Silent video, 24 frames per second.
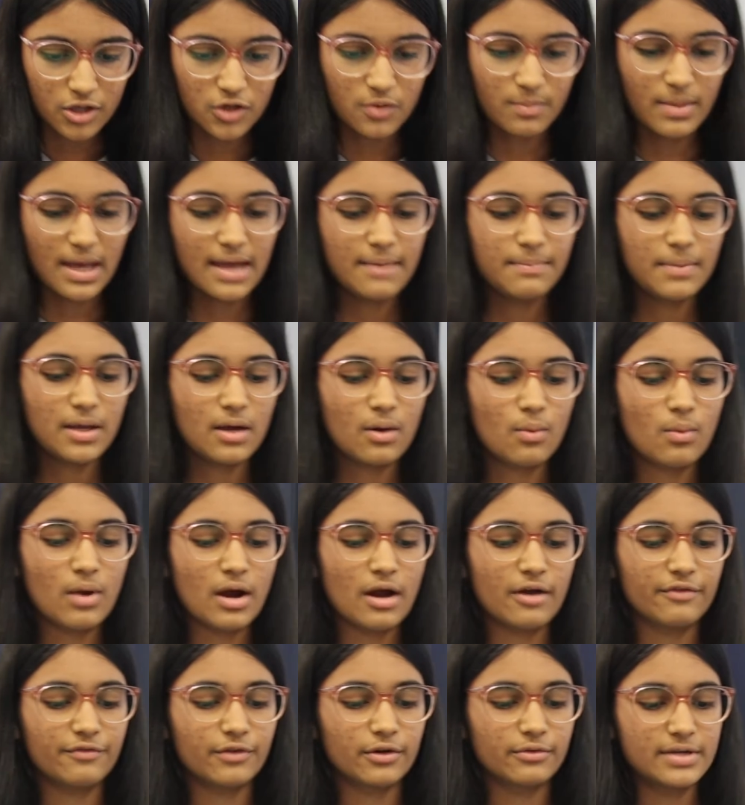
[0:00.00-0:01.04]
You may be
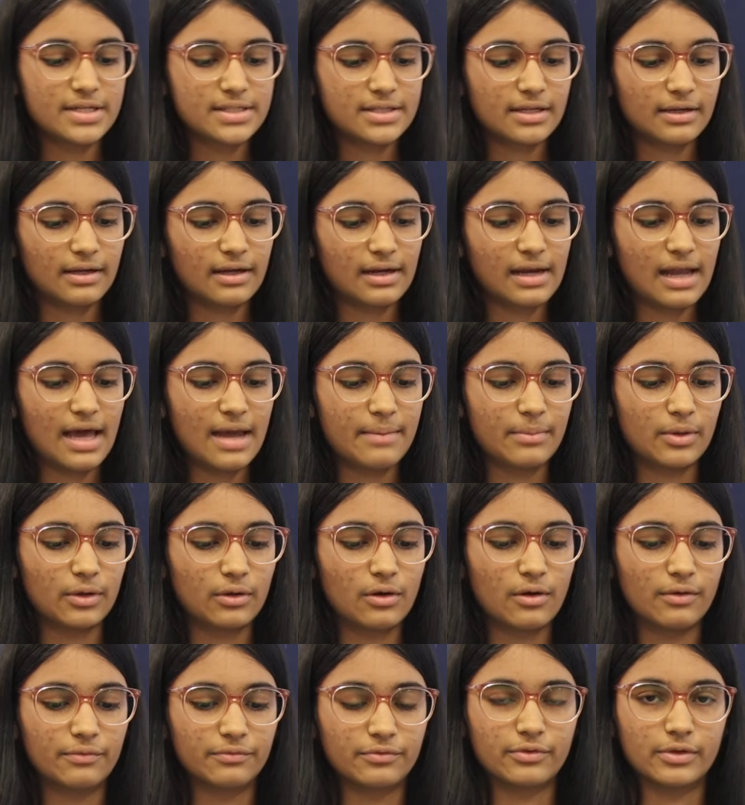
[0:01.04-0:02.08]
aware of a recent
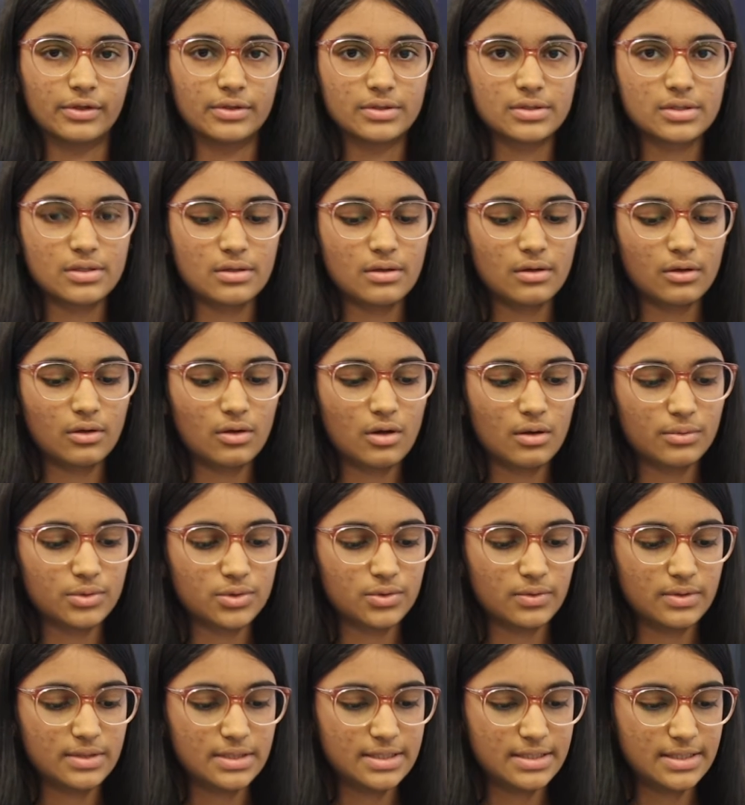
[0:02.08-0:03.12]
climate conference,
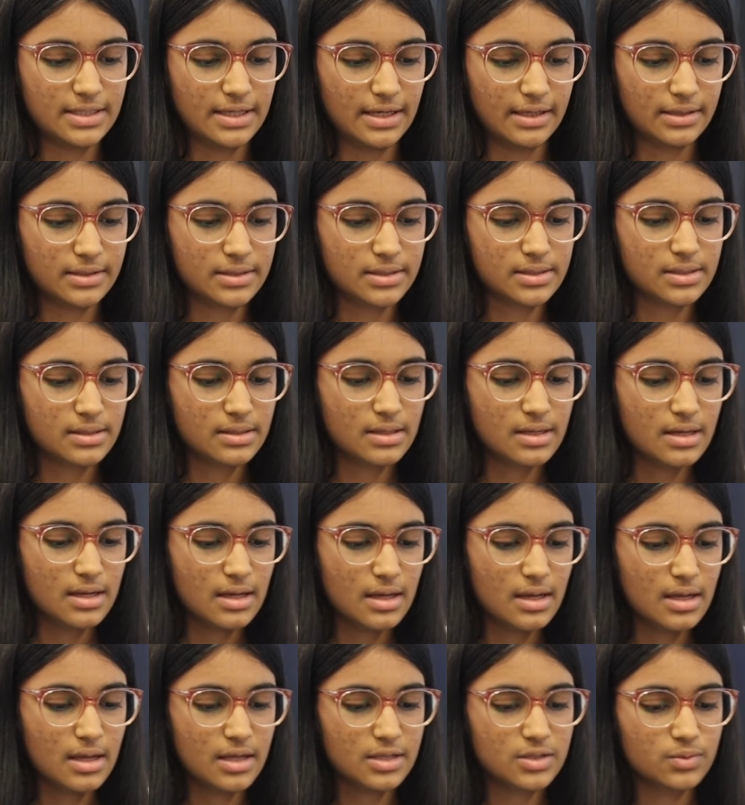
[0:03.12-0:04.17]
COP26.
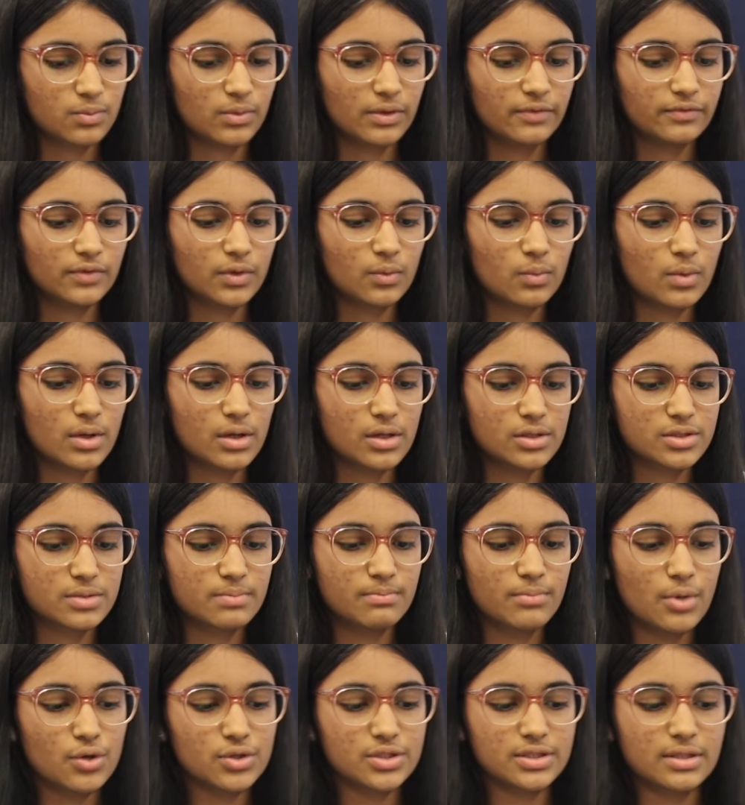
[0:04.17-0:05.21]
It's one of the world's
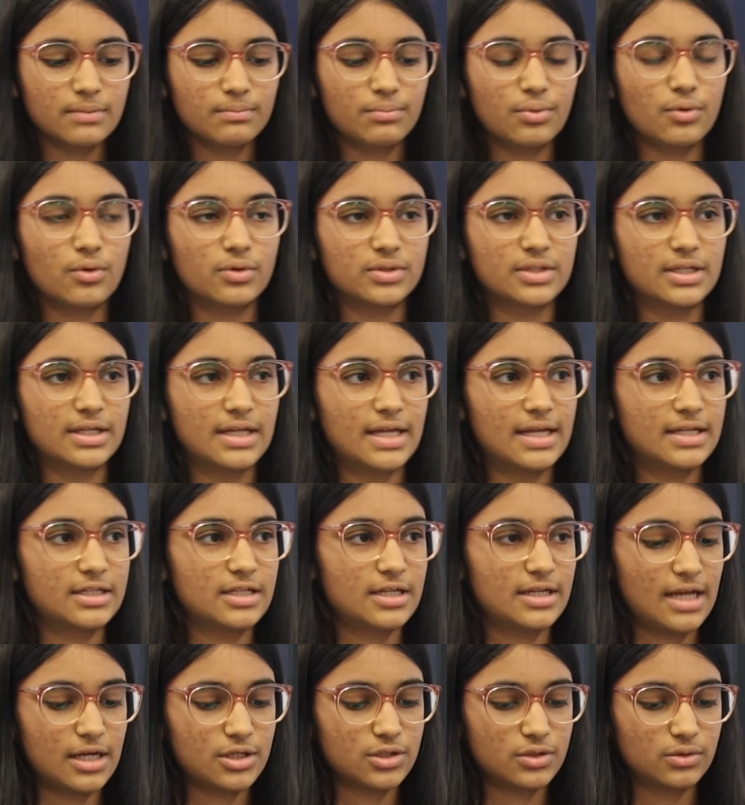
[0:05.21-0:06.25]
most important
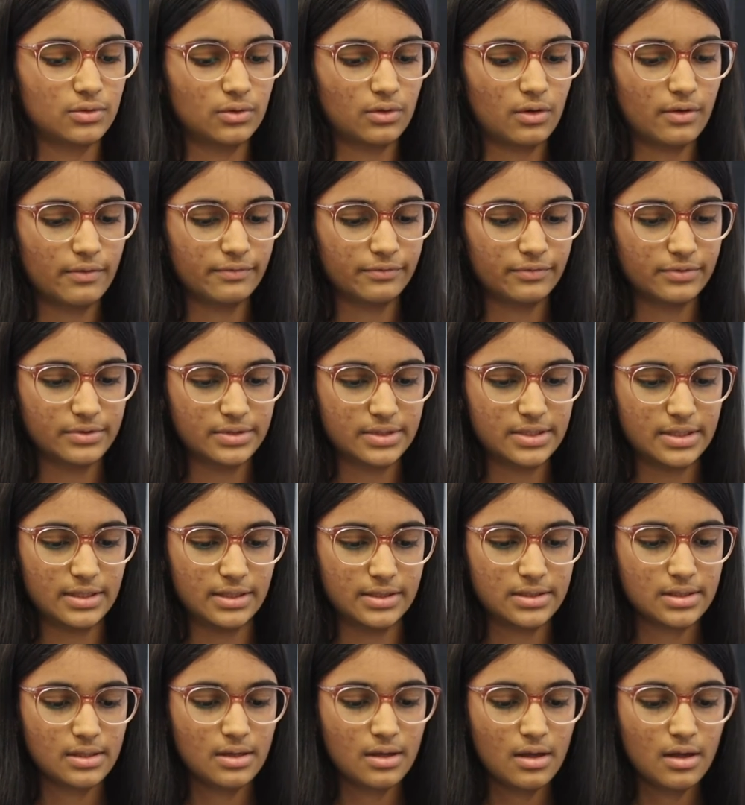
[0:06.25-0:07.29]
international
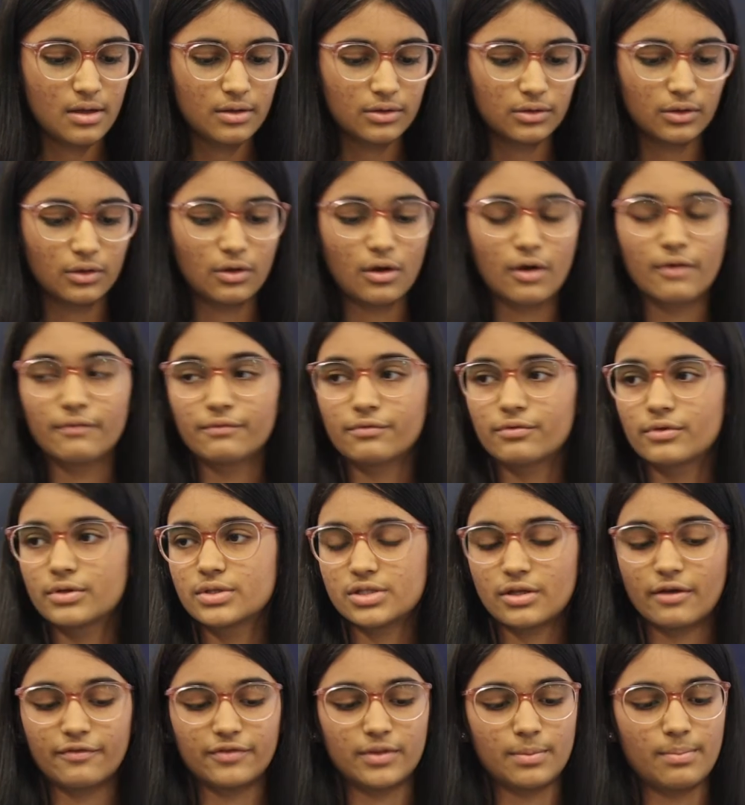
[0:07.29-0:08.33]
conferences, the
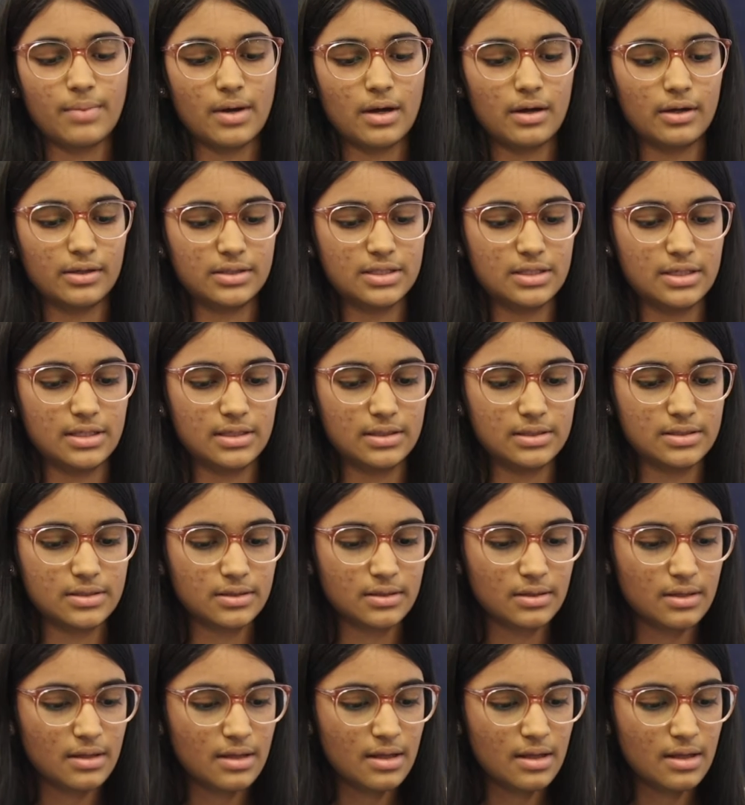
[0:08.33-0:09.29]
Conference of the Parties.